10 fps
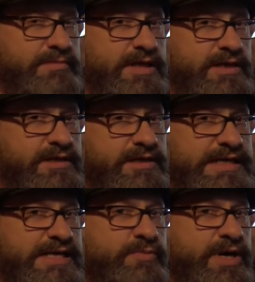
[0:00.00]

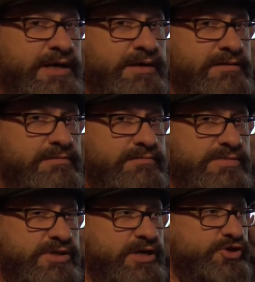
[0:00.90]
eBay,
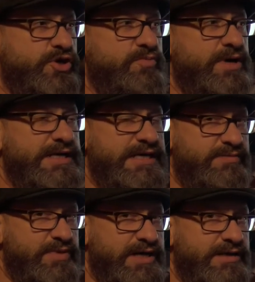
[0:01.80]
so I show my
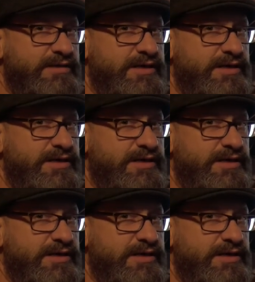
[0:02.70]
eBay